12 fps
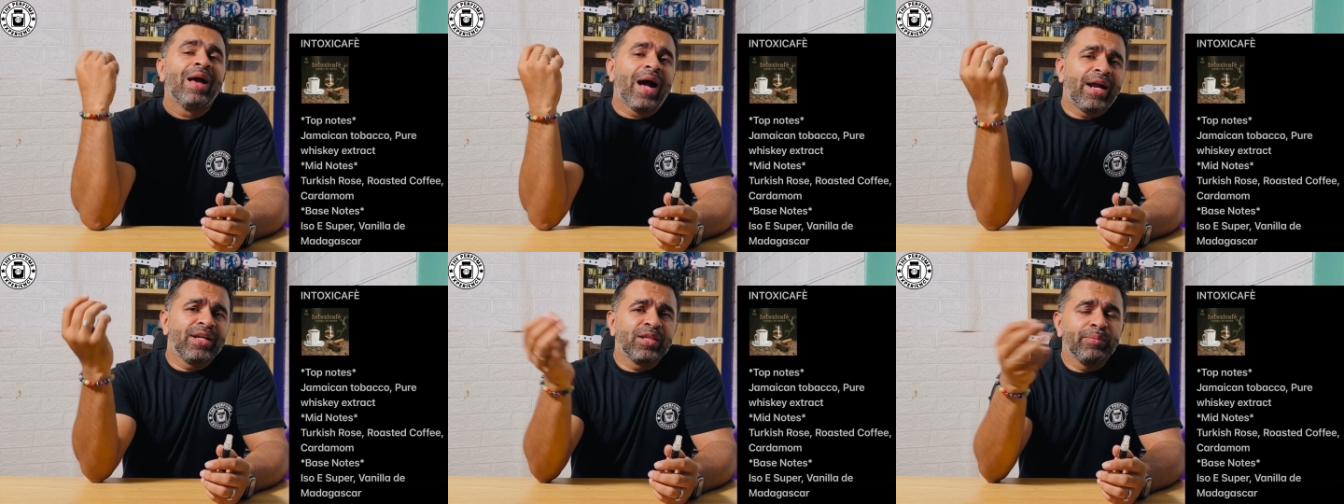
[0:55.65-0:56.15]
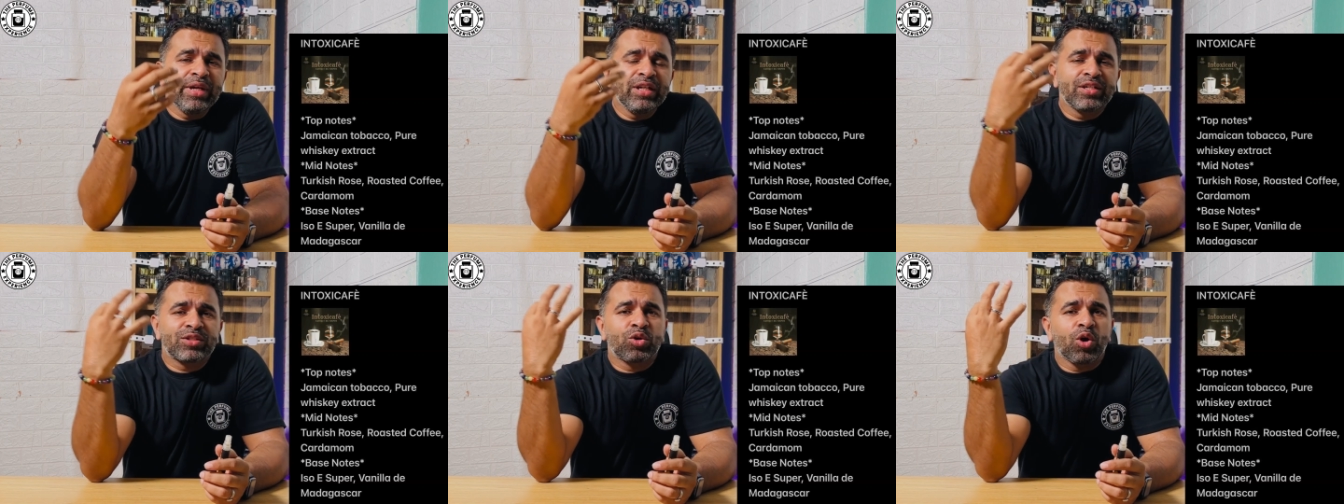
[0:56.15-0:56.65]
And in the
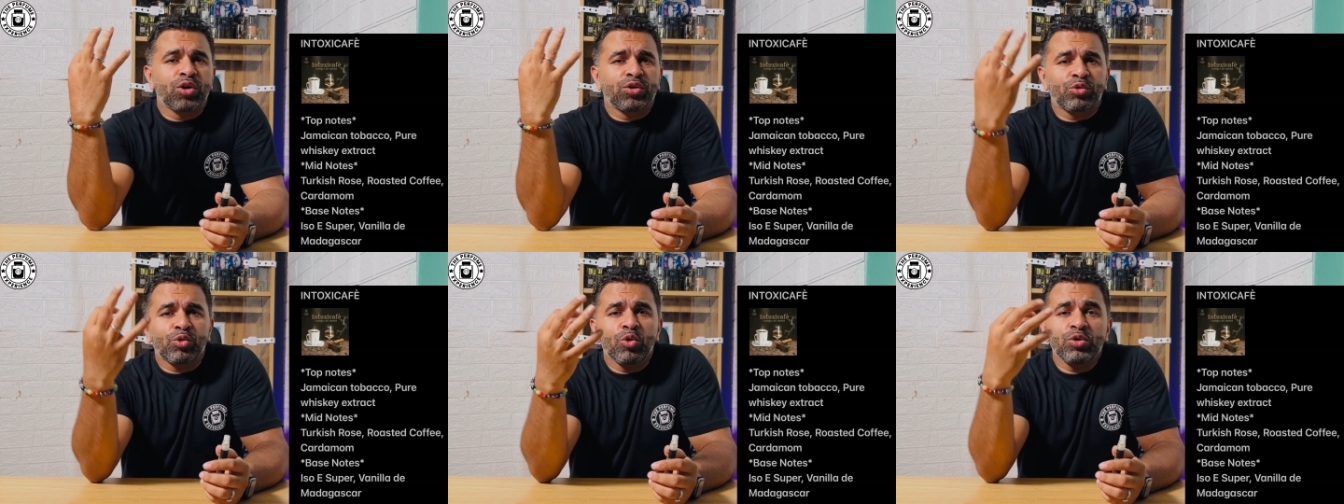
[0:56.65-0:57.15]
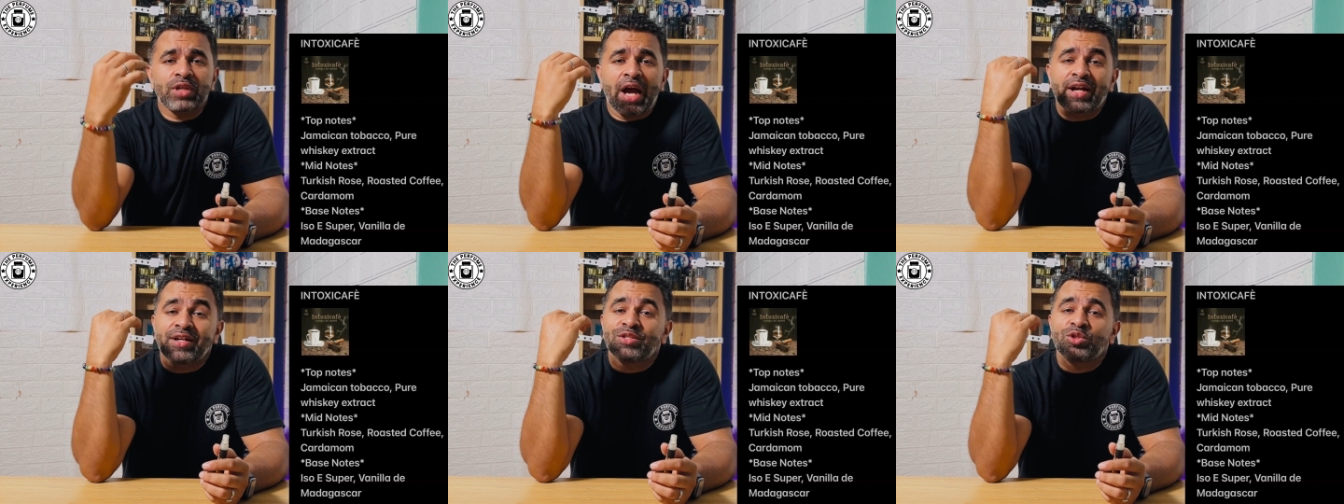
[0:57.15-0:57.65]
mid, it's got rose
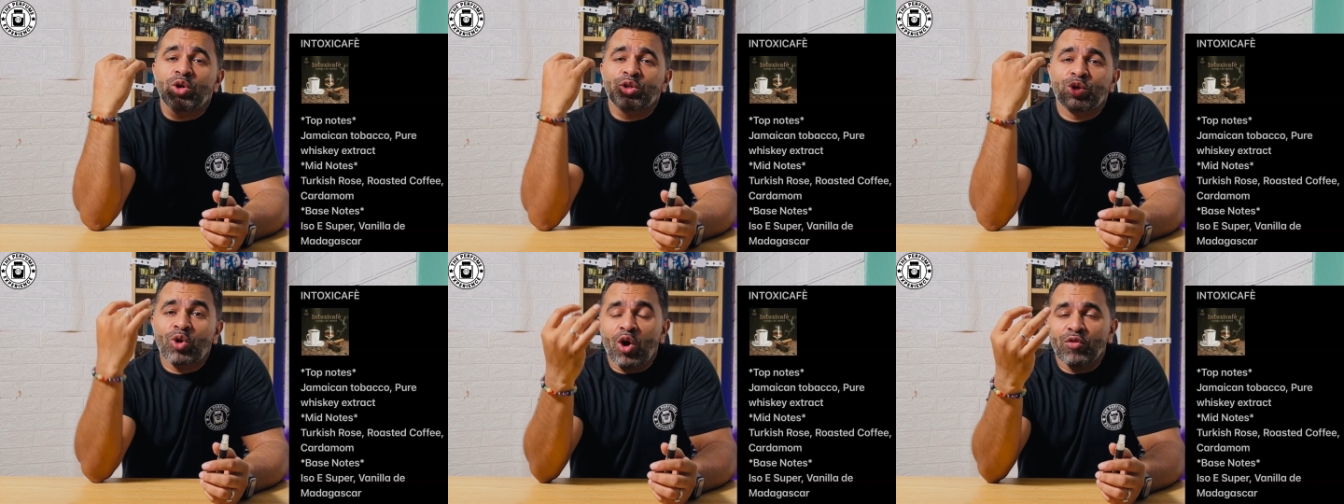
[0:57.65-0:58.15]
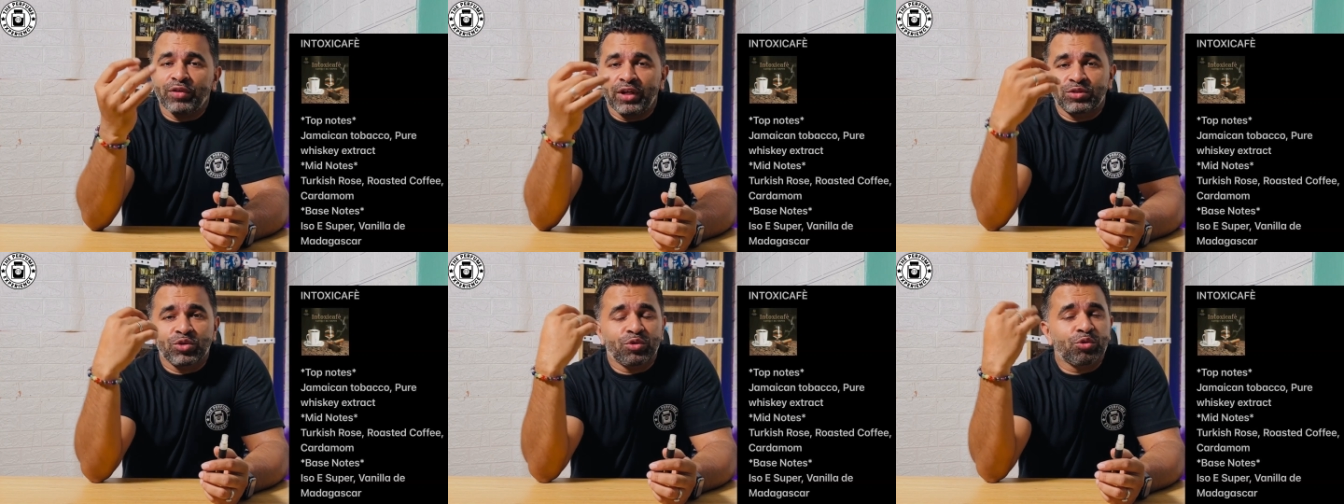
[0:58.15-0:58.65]
and it's got
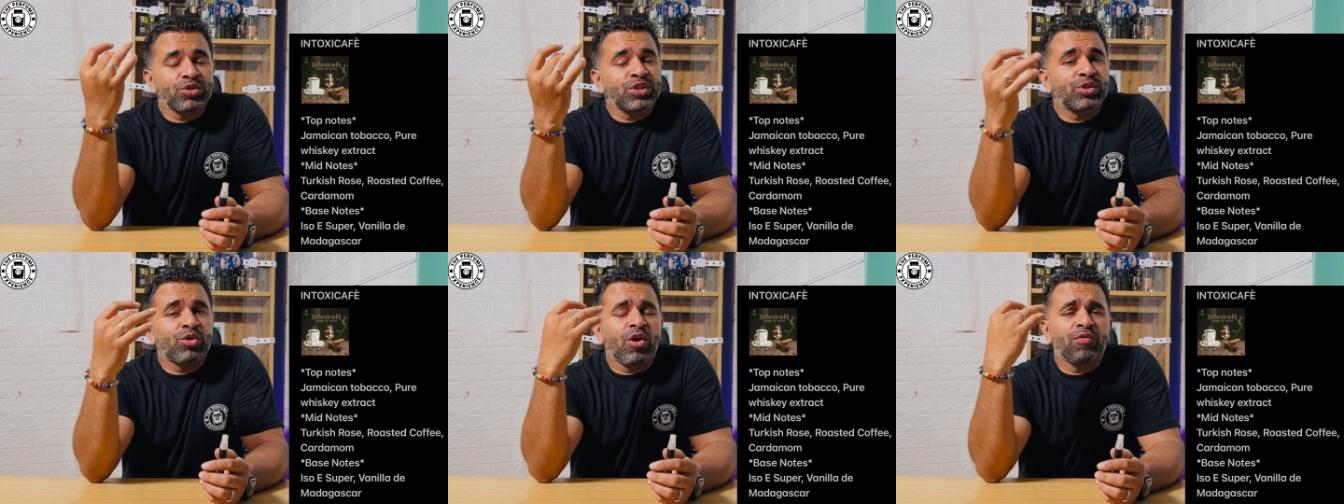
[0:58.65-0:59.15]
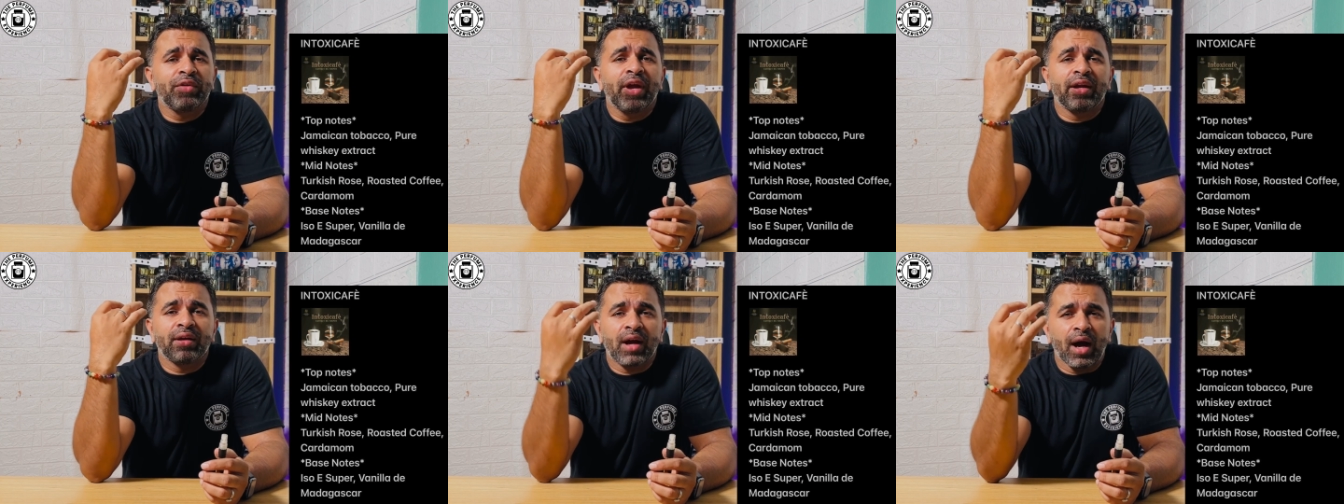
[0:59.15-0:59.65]
coffee. So roasted
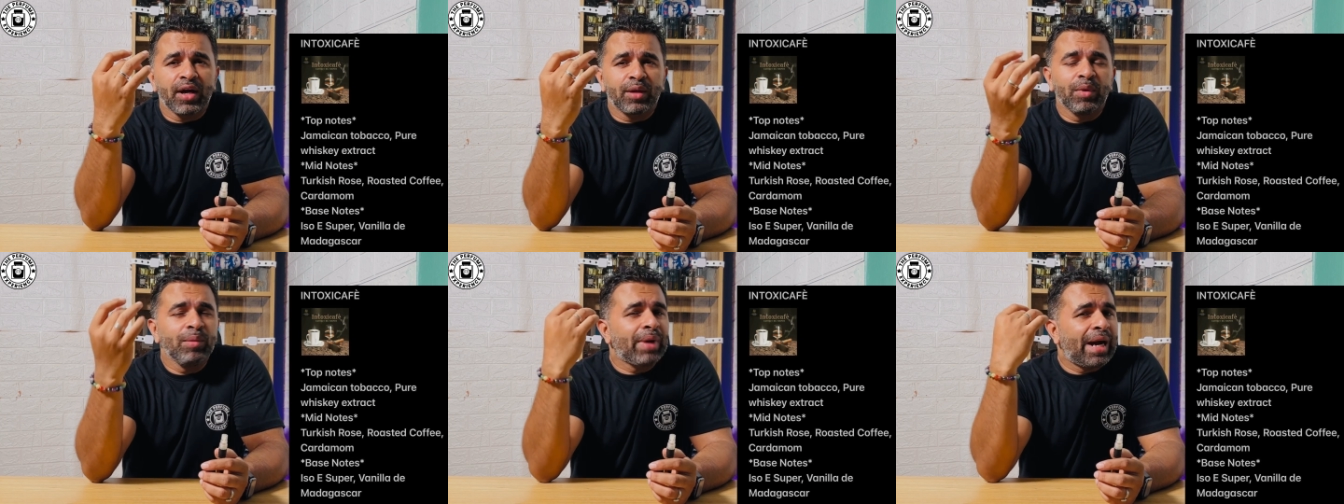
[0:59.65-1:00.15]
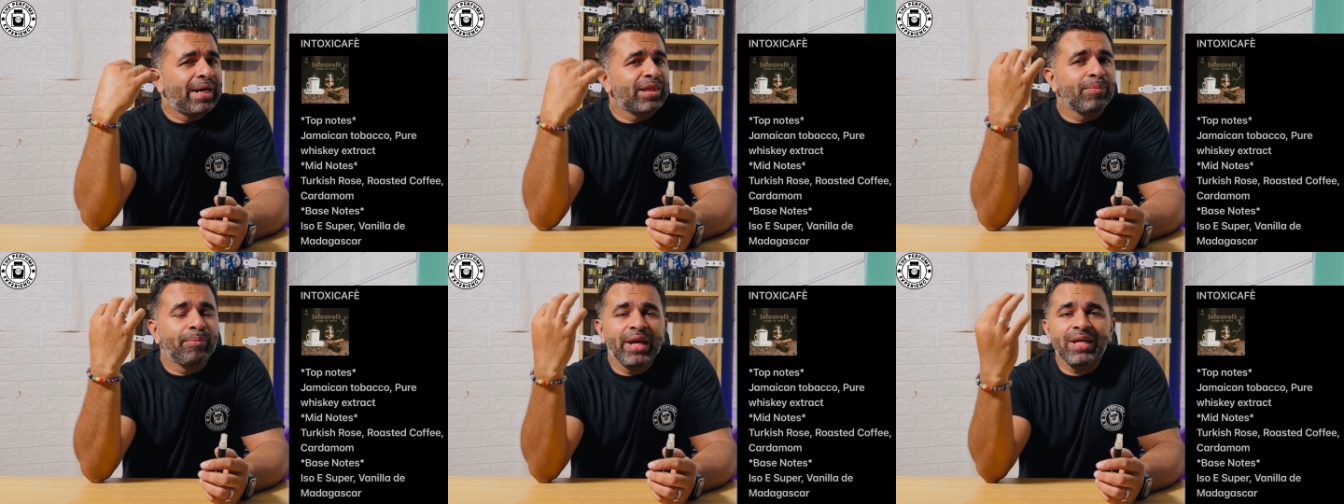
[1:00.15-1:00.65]
coffee and cardamom. And
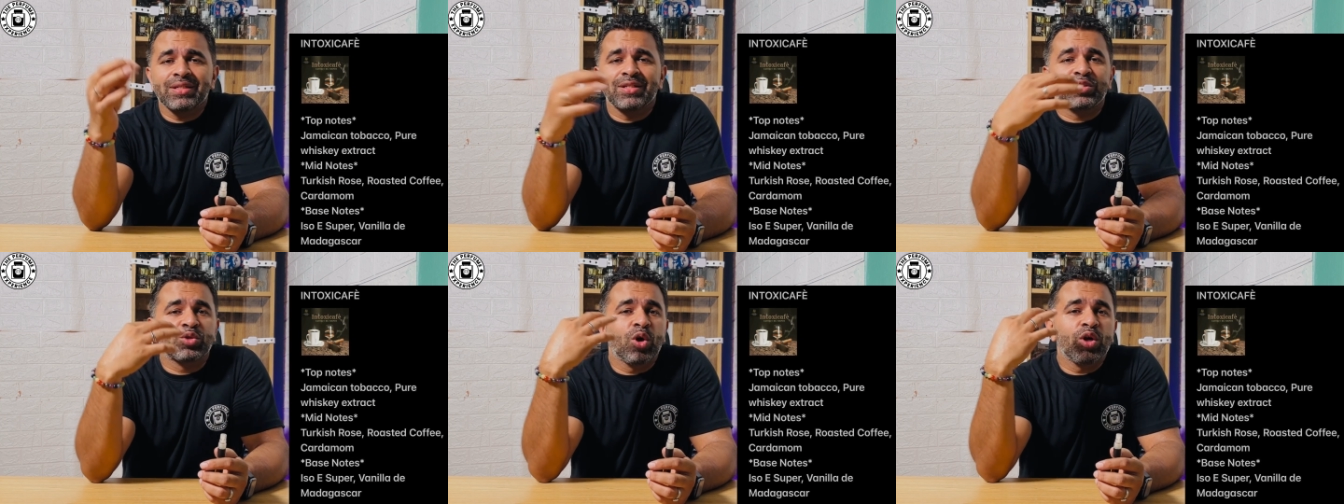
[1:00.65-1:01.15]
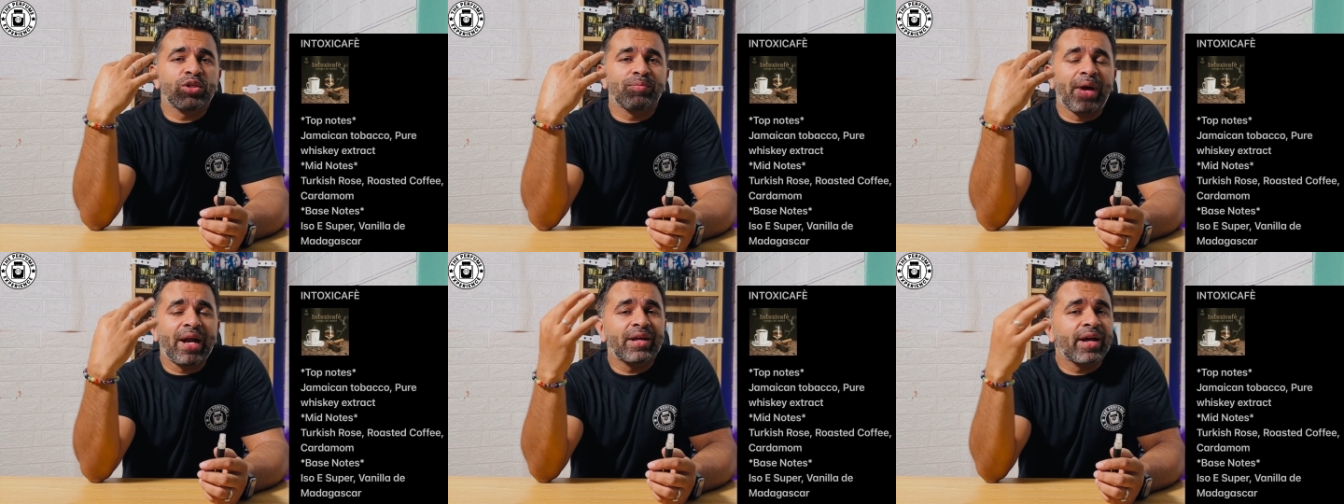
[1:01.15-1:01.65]
in the base, it's got
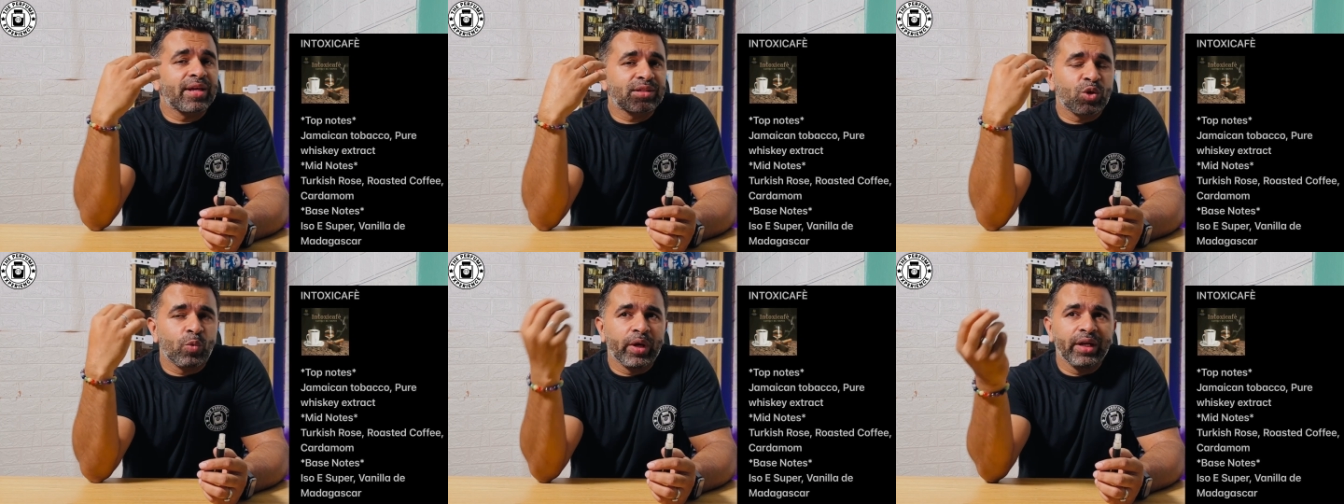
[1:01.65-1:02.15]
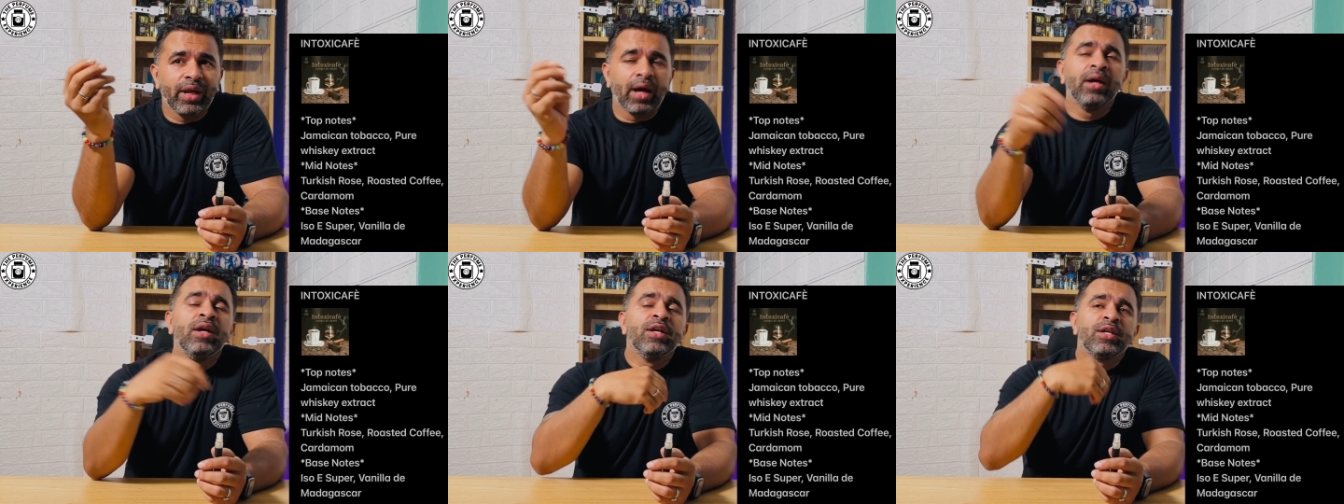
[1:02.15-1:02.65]
Madagascar vanilla.